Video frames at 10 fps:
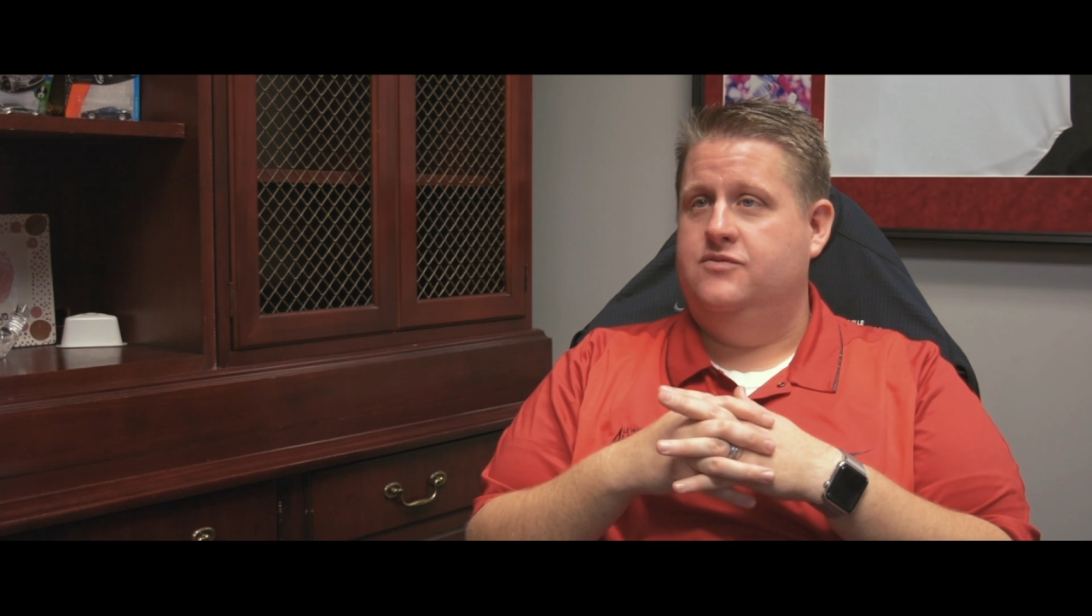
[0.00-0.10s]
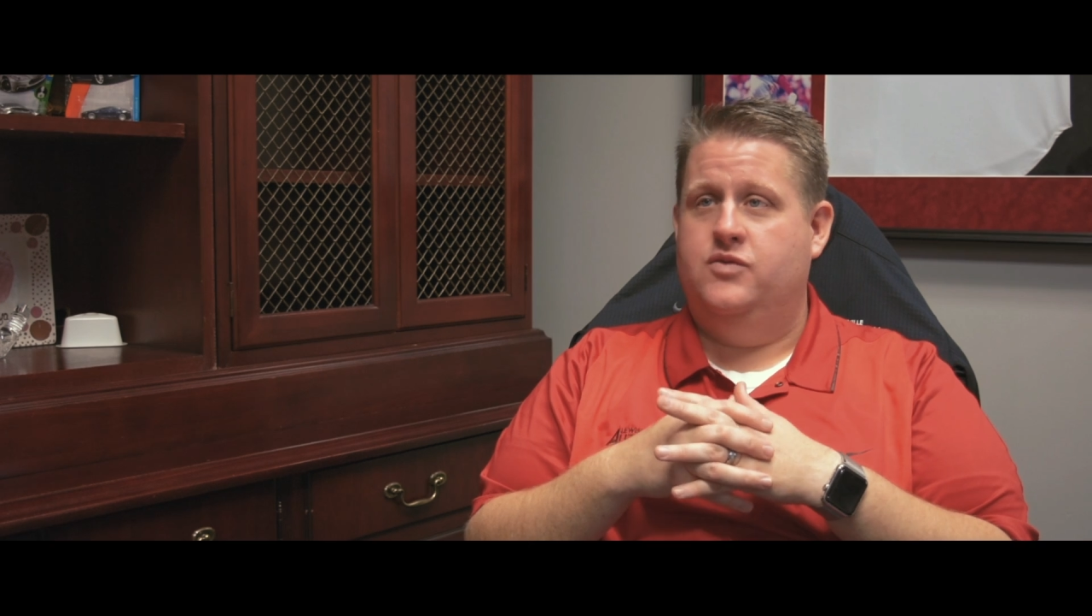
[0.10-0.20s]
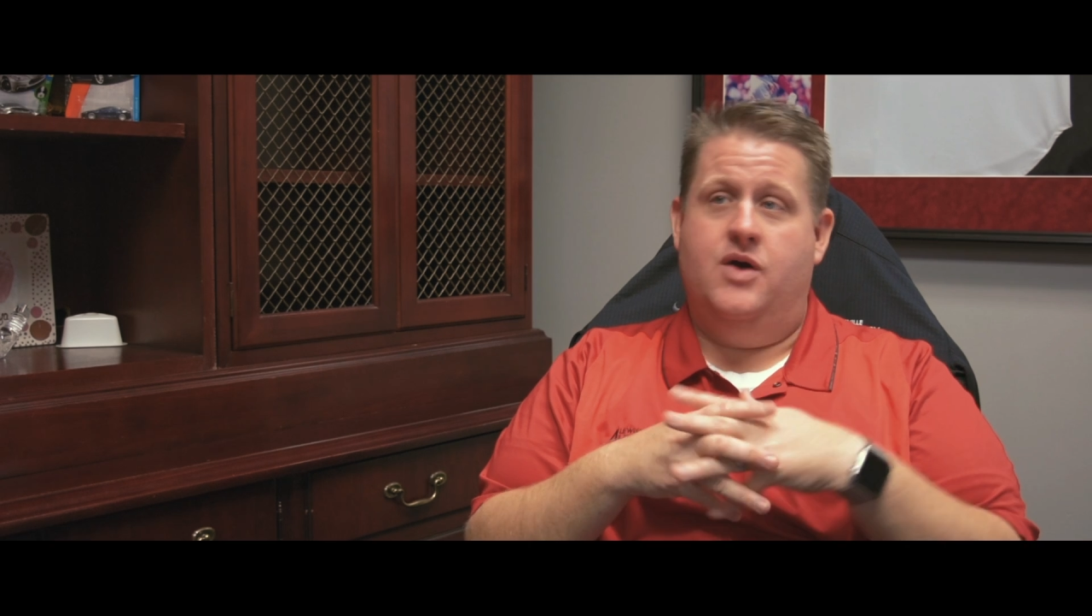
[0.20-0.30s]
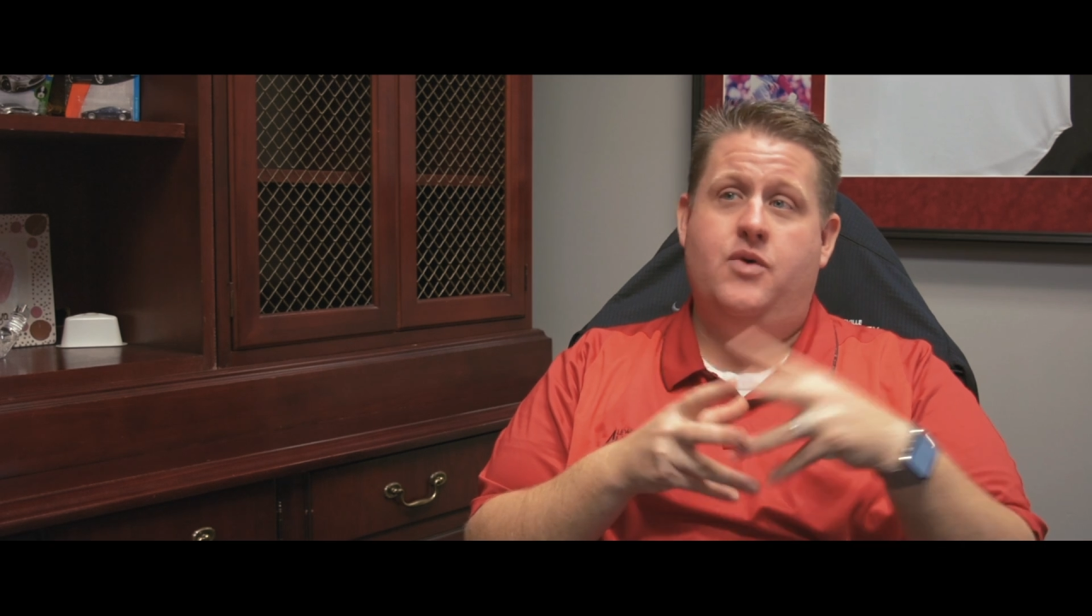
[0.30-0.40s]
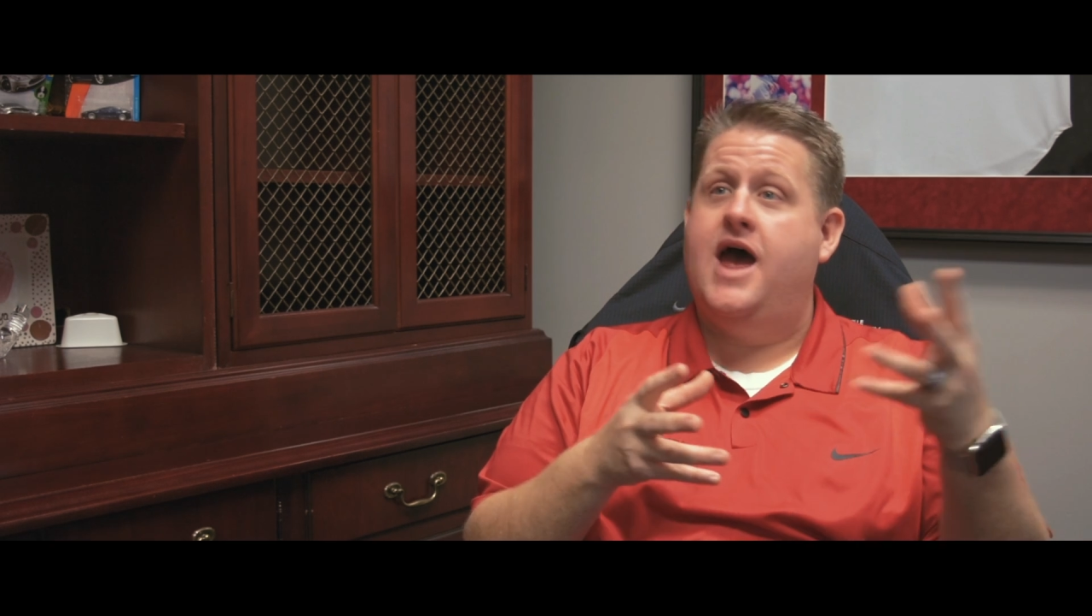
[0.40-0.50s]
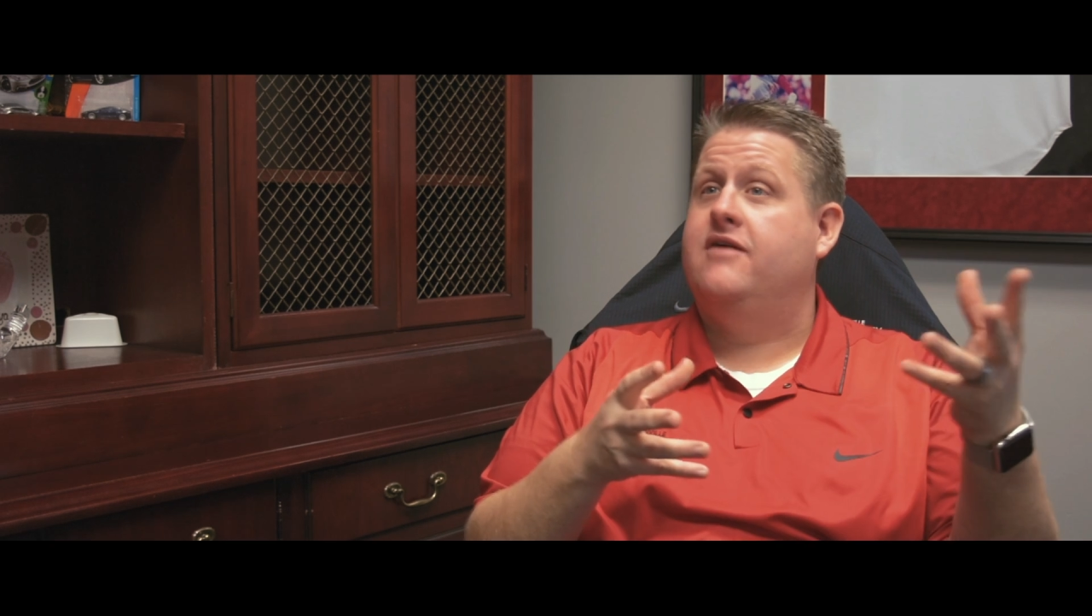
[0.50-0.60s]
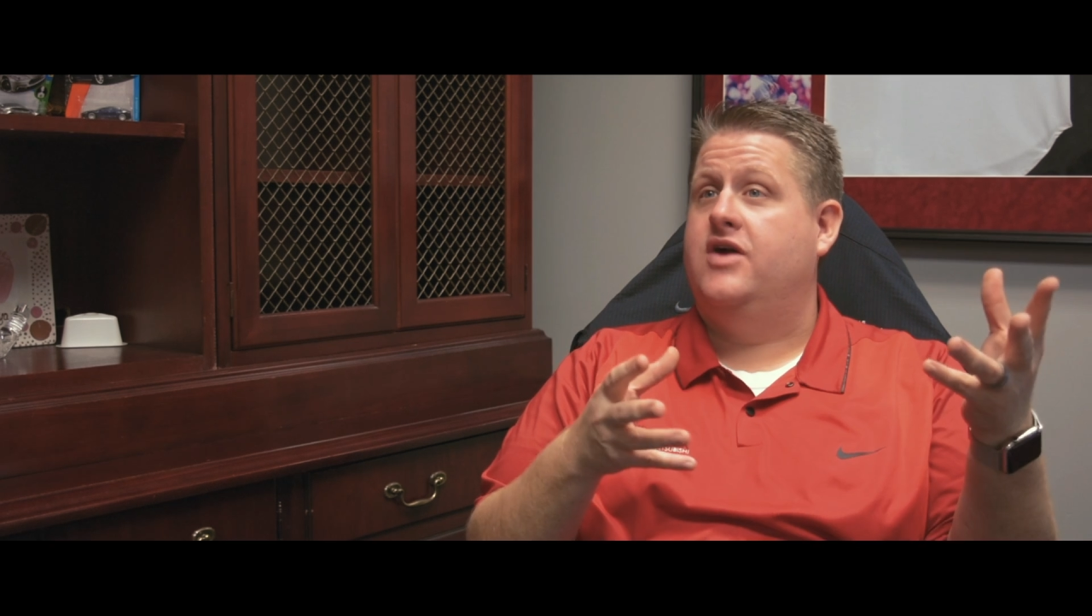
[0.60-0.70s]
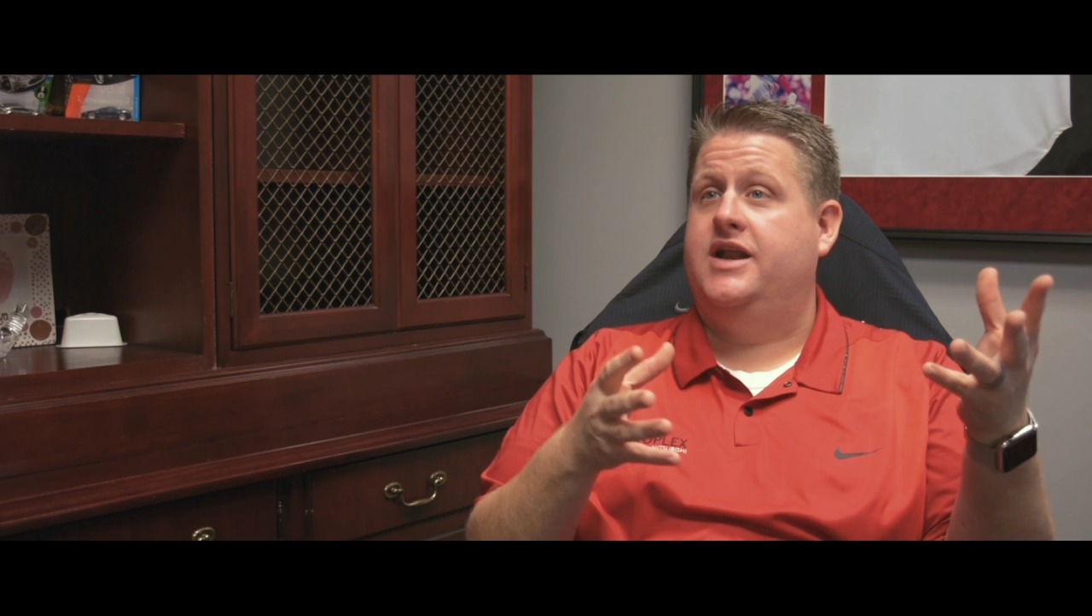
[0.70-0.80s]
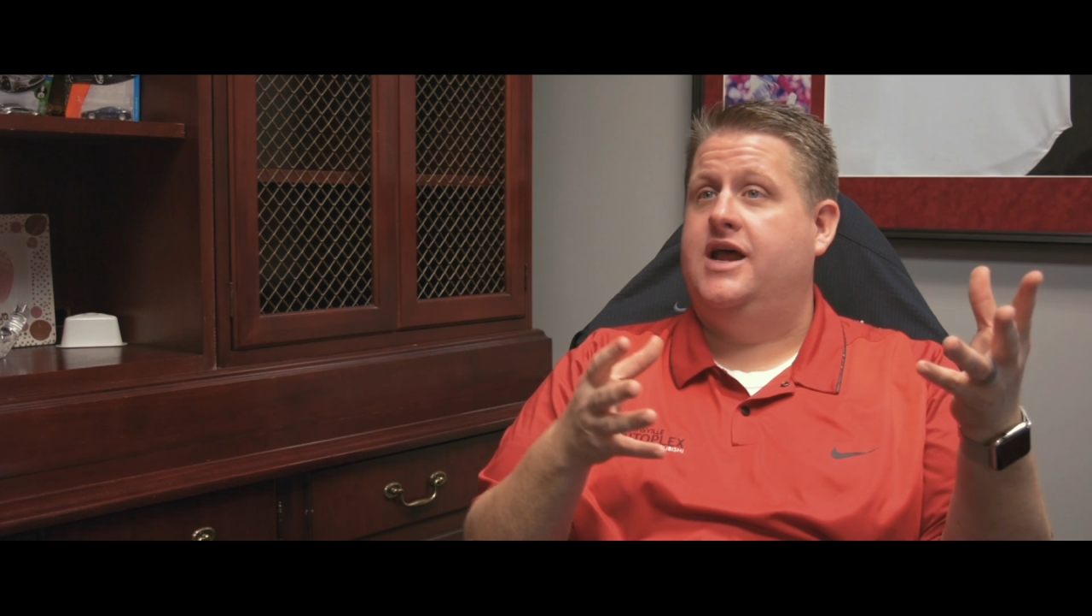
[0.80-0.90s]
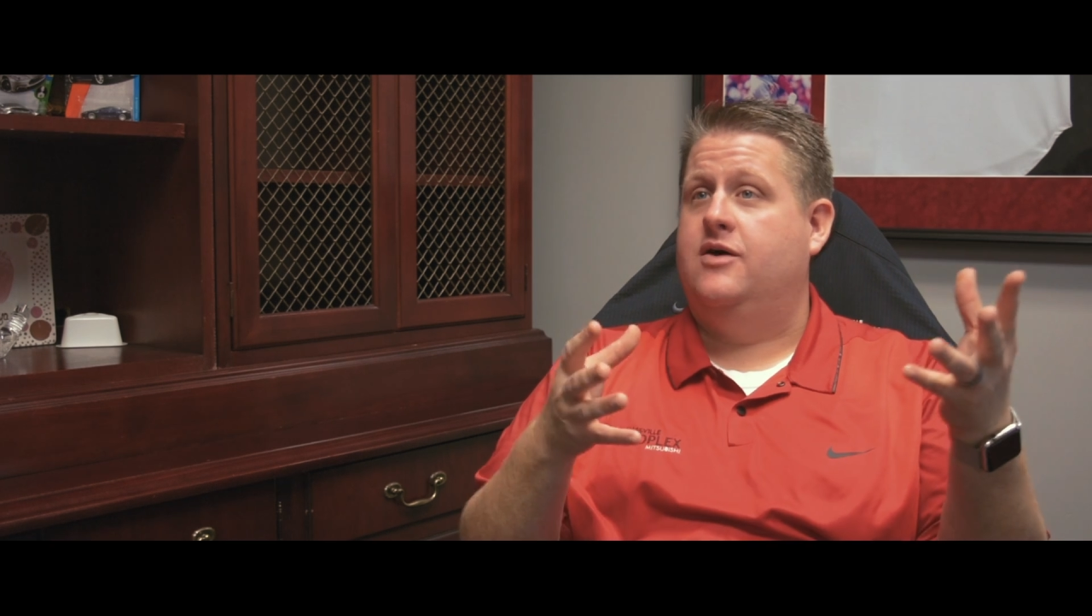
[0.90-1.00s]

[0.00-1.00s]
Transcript: that we have right now.